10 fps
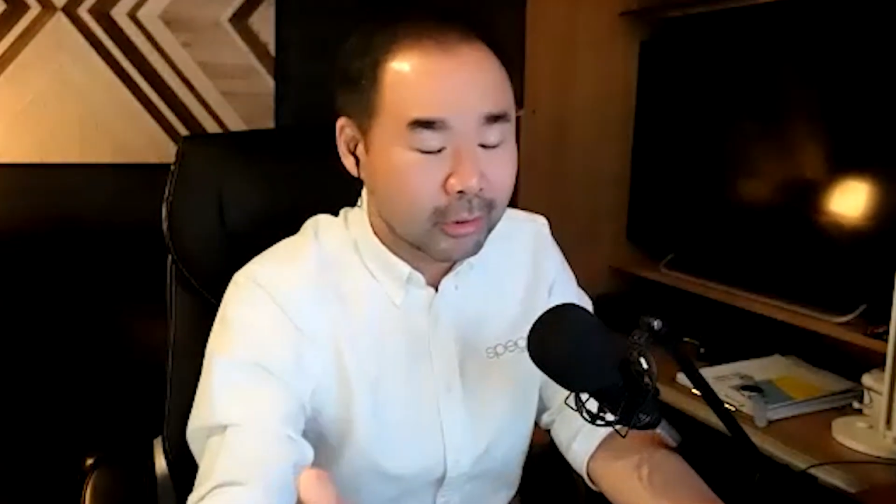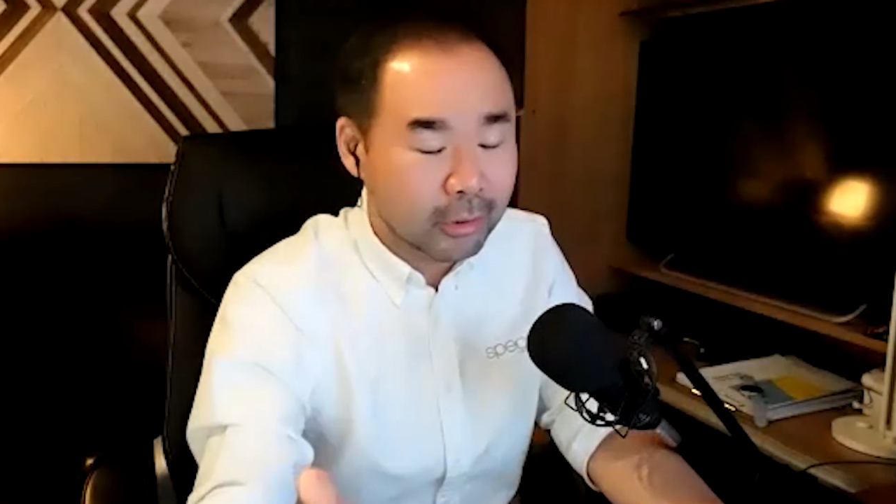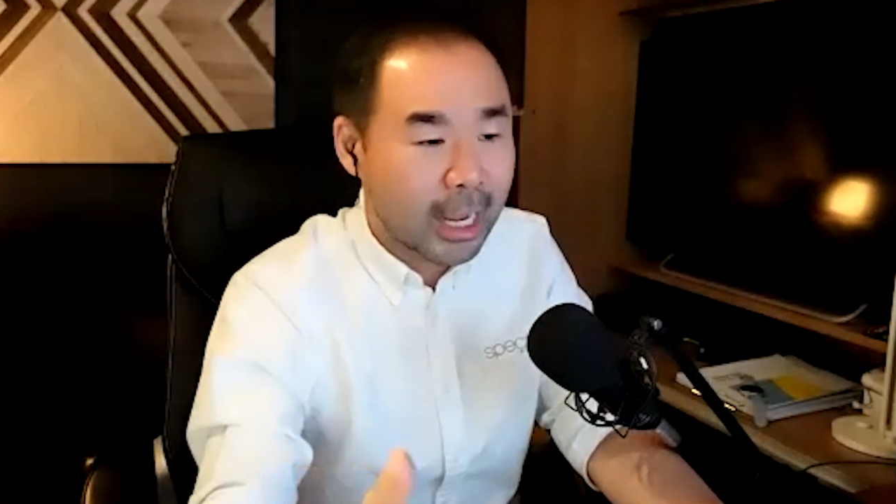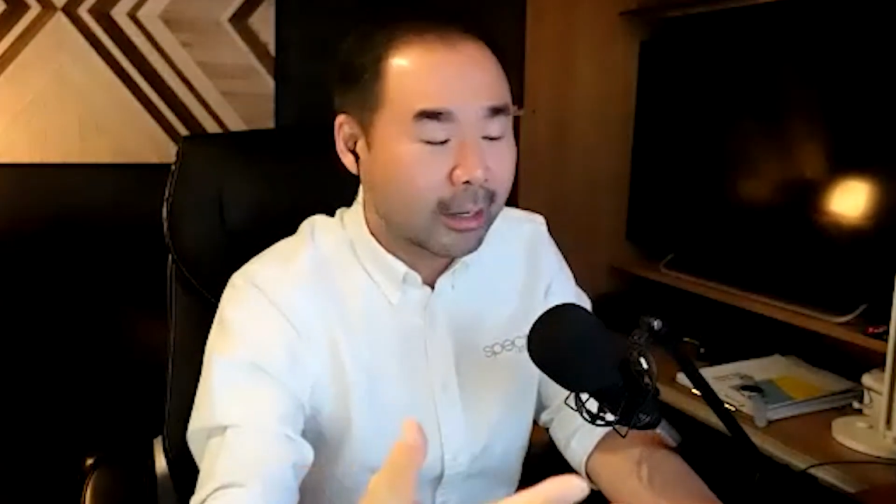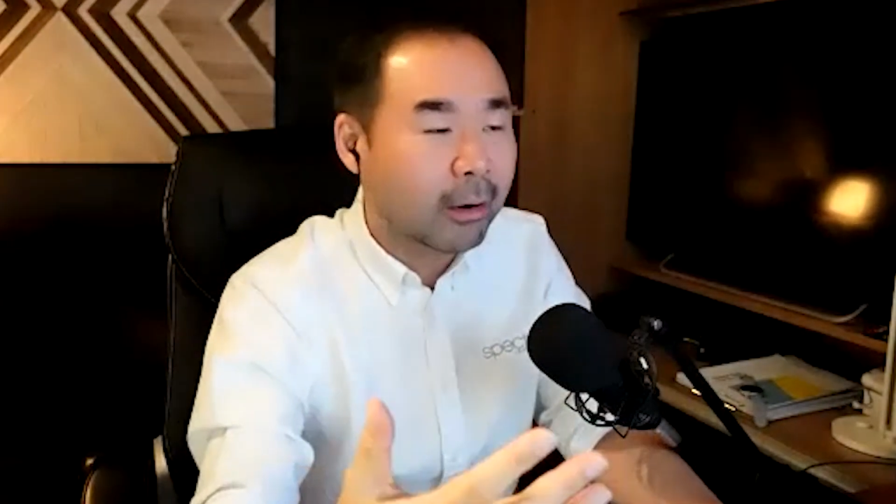you
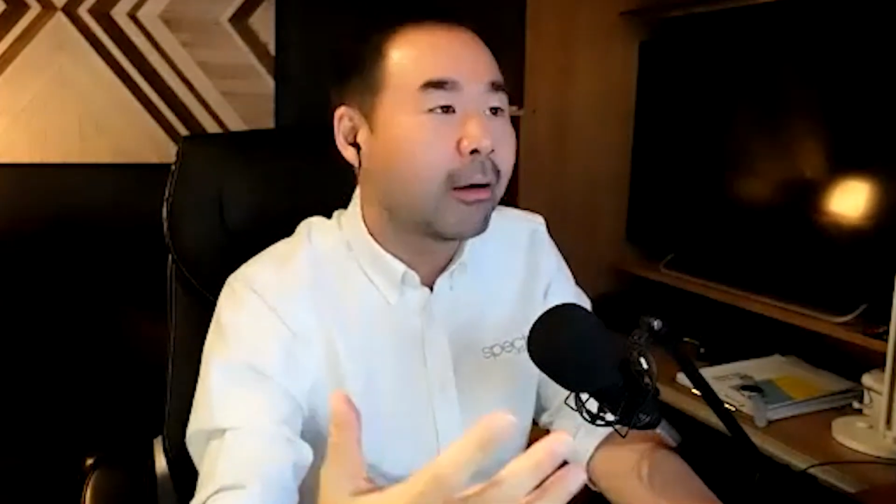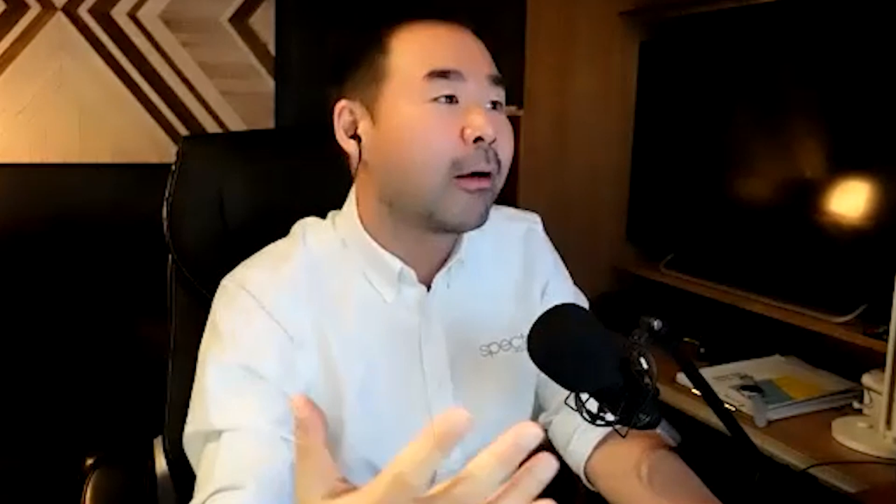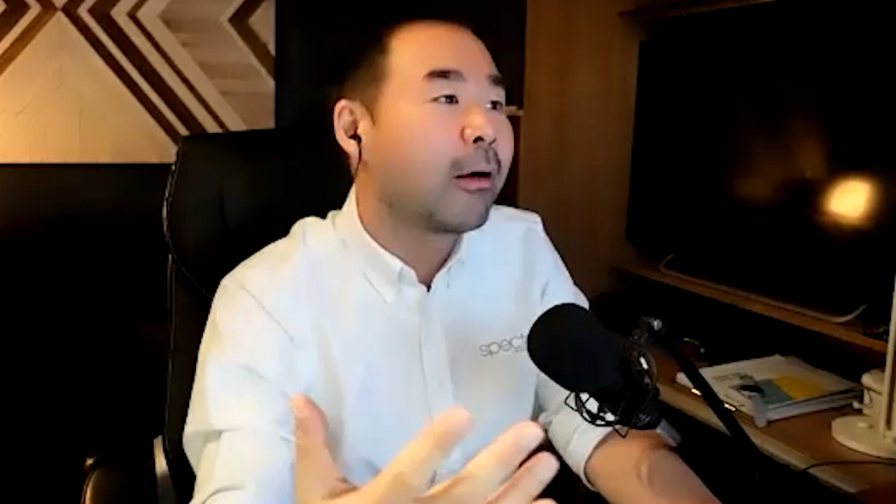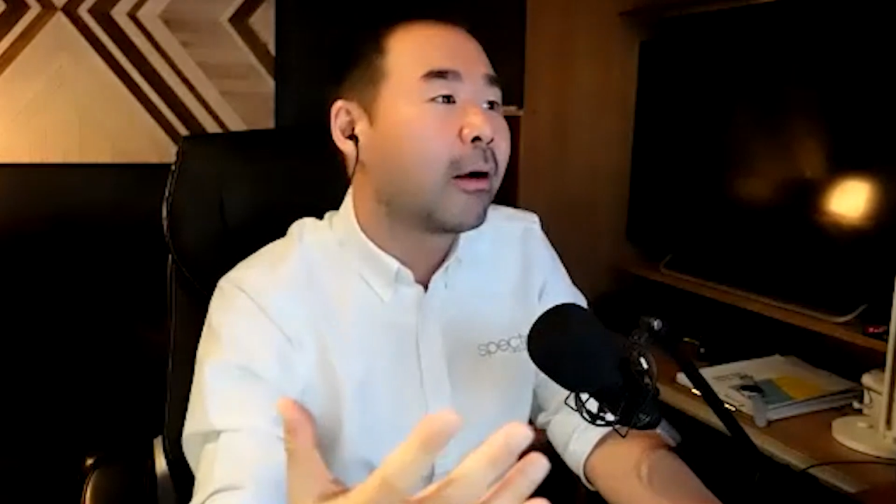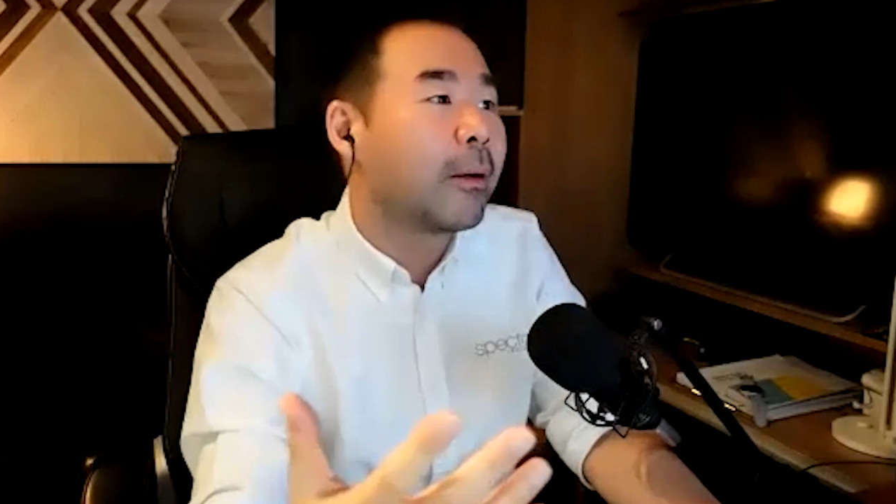like
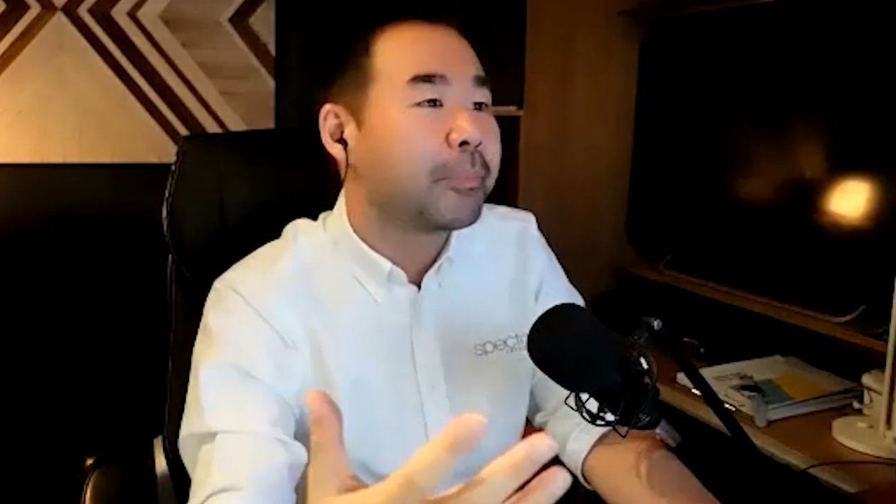her.